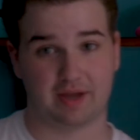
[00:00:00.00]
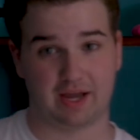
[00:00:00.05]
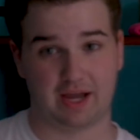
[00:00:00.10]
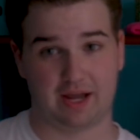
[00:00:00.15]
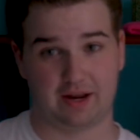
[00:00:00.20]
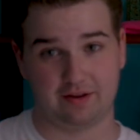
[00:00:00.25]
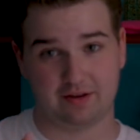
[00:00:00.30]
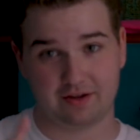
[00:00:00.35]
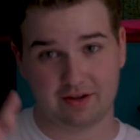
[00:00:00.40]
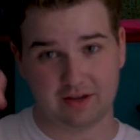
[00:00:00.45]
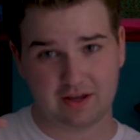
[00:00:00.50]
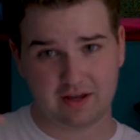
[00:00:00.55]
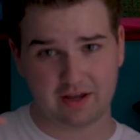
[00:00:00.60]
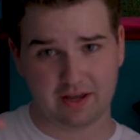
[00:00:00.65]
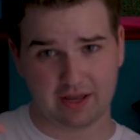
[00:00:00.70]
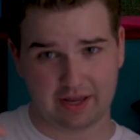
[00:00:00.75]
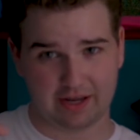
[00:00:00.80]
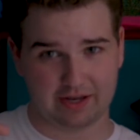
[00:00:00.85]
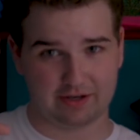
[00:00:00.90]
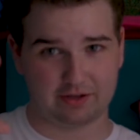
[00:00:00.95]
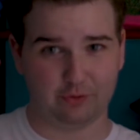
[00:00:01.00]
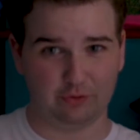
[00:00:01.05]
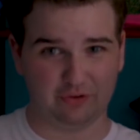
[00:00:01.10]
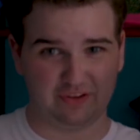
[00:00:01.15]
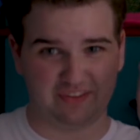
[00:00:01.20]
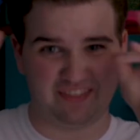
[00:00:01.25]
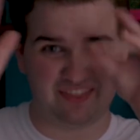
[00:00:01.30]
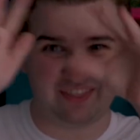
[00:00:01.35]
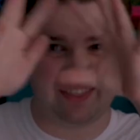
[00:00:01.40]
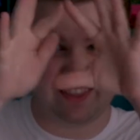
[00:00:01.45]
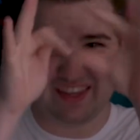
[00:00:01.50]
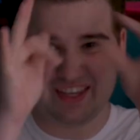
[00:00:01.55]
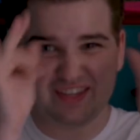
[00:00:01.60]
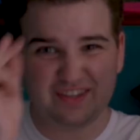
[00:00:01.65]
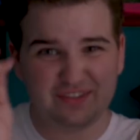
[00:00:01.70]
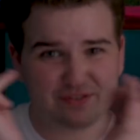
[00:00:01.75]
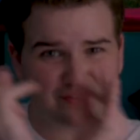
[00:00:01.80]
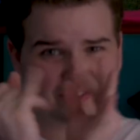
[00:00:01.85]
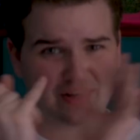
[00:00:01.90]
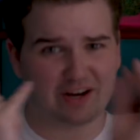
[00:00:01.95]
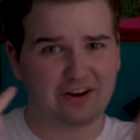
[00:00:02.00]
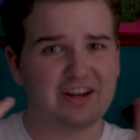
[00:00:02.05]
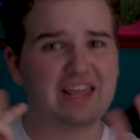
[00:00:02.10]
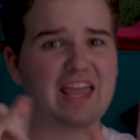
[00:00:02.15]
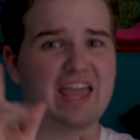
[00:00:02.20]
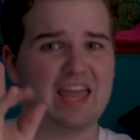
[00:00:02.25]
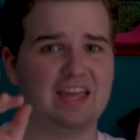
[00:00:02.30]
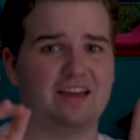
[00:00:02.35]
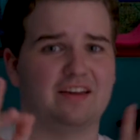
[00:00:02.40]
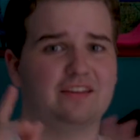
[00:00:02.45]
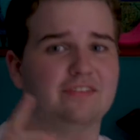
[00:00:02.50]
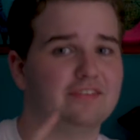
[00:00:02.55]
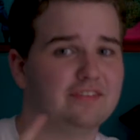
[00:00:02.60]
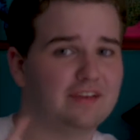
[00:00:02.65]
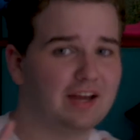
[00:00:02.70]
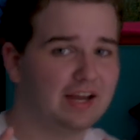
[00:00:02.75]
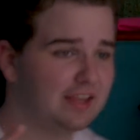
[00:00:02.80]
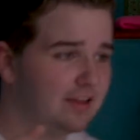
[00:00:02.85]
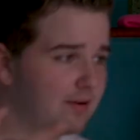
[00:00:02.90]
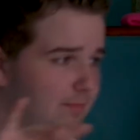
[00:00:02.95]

pad, and using these very hands, I